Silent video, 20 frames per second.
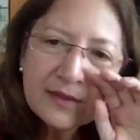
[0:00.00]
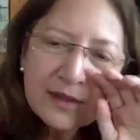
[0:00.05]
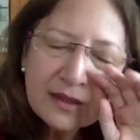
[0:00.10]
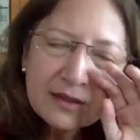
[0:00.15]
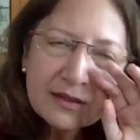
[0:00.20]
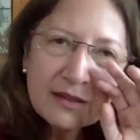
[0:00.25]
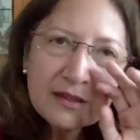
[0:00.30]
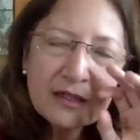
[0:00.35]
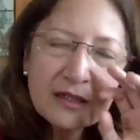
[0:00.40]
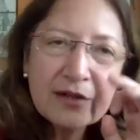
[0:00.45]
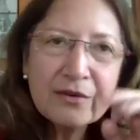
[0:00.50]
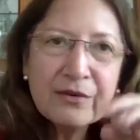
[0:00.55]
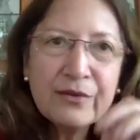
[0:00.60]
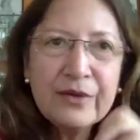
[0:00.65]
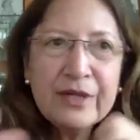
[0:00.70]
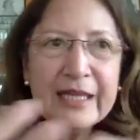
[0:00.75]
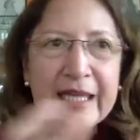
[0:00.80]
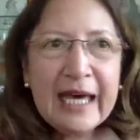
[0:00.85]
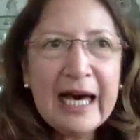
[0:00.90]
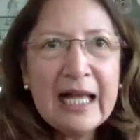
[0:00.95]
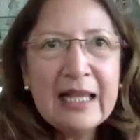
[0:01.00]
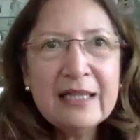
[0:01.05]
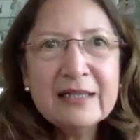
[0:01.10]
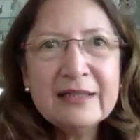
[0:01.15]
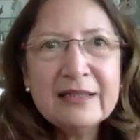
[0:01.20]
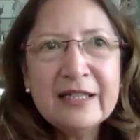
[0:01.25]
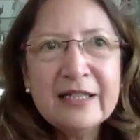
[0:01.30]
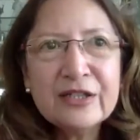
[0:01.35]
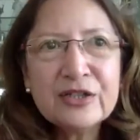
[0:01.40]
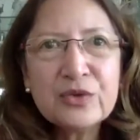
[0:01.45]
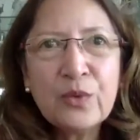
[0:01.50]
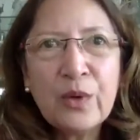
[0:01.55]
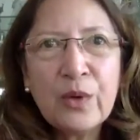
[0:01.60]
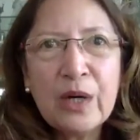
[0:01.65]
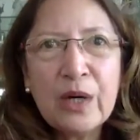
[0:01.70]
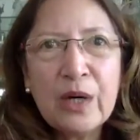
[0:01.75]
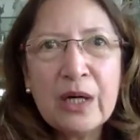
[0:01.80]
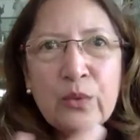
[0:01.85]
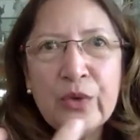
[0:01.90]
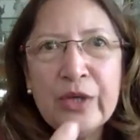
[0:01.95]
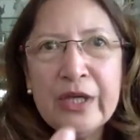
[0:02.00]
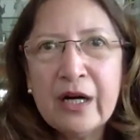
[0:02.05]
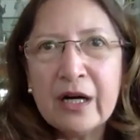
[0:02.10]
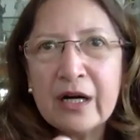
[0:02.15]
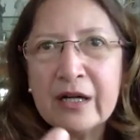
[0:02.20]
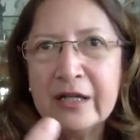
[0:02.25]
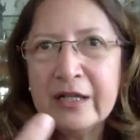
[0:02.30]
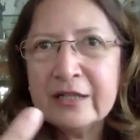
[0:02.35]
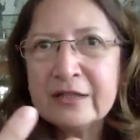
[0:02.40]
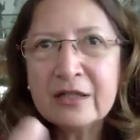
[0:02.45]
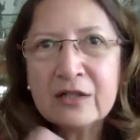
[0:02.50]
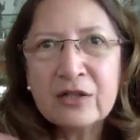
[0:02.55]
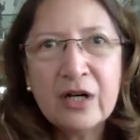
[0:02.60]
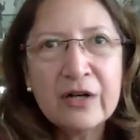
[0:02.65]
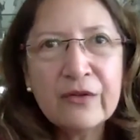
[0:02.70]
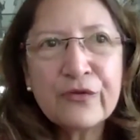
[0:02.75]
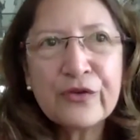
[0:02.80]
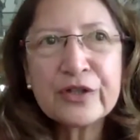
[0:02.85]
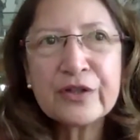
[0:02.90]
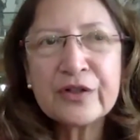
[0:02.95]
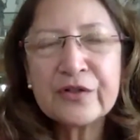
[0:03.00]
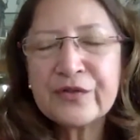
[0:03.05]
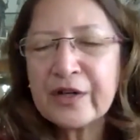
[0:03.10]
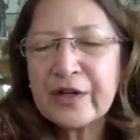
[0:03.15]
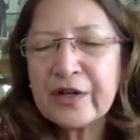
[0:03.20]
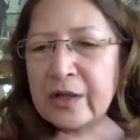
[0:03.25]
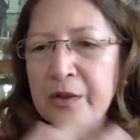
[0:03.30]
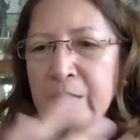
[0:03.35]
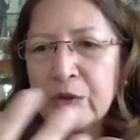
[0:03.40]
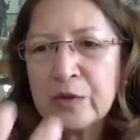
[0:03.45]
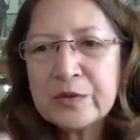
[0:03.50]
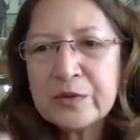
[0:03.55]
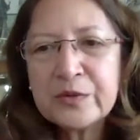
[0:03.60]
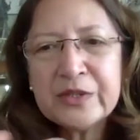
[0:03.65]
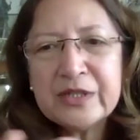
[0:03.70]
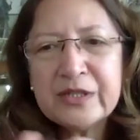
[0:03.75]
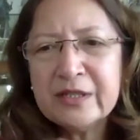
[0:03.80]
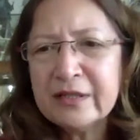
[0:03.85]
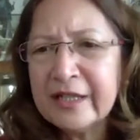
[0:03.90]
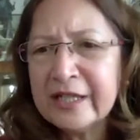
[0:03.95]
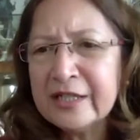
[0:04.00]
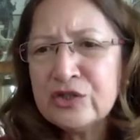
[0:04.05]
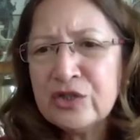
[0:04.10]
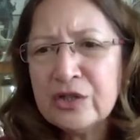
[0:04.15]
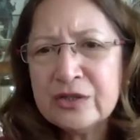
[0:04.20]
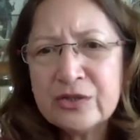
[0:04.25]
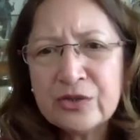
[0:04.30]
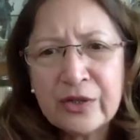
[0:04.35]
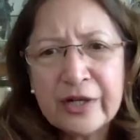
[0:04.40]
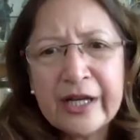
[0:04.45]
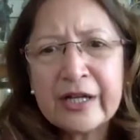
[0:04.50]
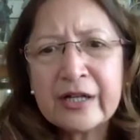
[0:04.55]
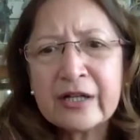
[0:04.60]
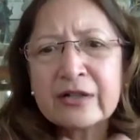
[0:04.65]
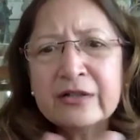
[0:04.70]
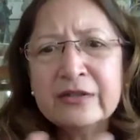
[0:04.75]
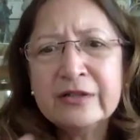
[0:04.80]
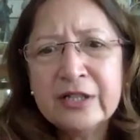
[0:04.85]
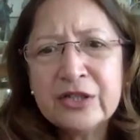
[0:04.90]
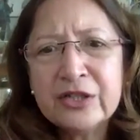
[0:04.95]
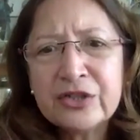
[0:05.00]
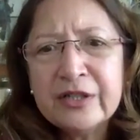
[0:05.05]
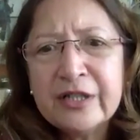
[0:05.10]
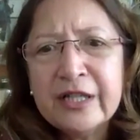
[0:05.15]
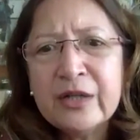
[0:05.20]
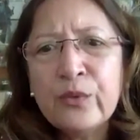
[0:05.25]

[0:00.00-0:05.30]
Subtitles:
the reality is while we are in the comfort of our homes, we still enjoy air conditioning.